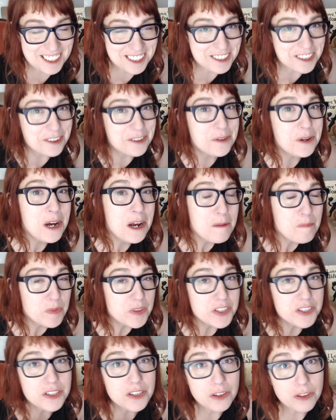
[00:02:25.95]
So
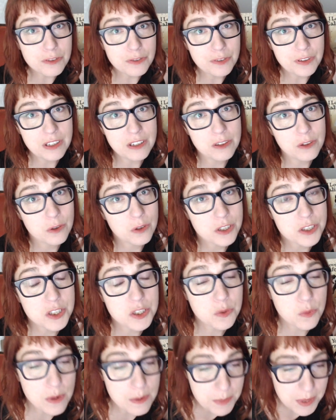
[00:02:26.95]
surfing or
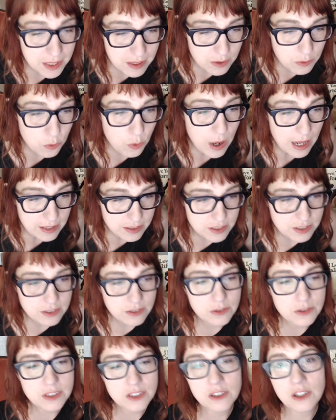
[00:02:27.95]
swimming in
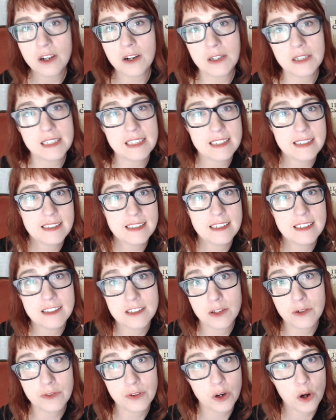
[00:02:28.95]
wetsuits long
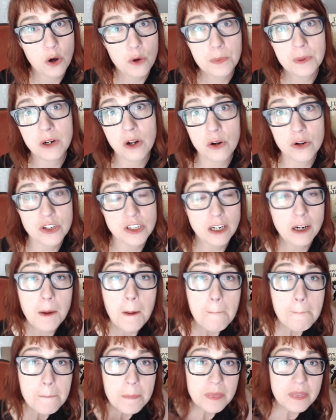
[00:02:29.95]
distance over open ocean,
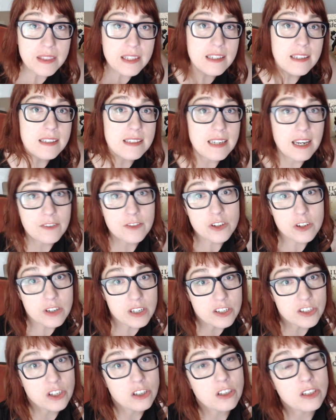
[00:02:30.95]
these have
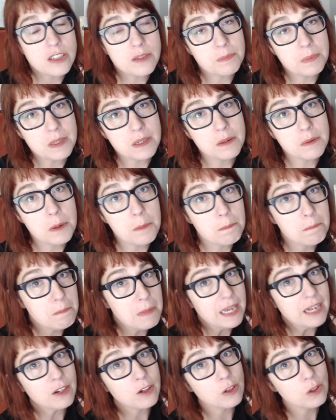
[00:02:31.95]
traditionally been
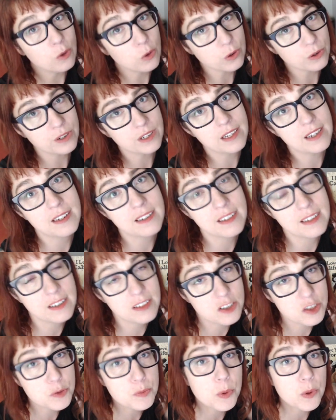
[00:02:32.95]

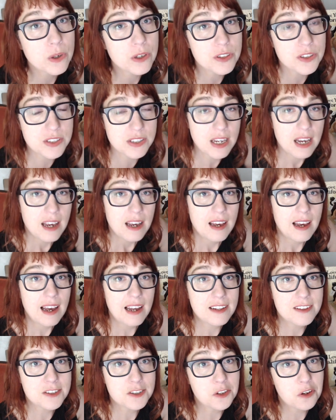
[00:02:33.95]
male-oriented sports,
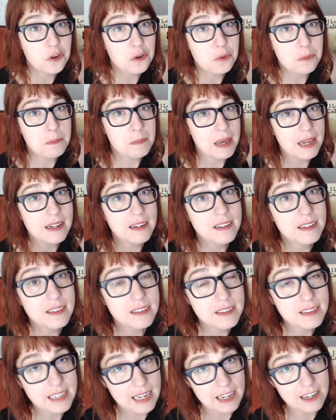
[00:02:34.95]
and so
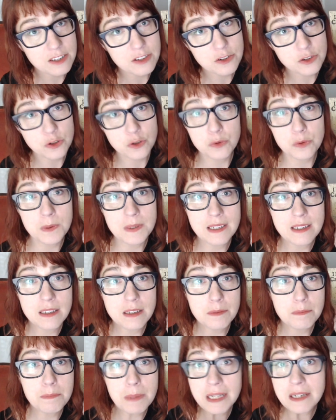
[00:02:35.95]
men tend to
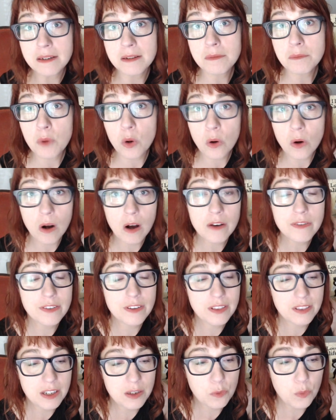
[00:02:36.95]
be bitten more
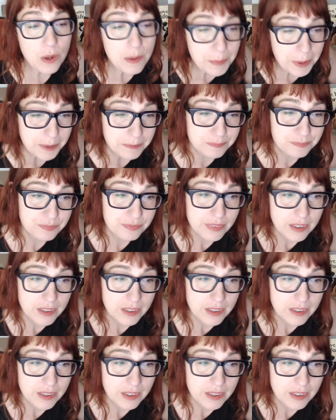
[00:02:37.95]
often than women.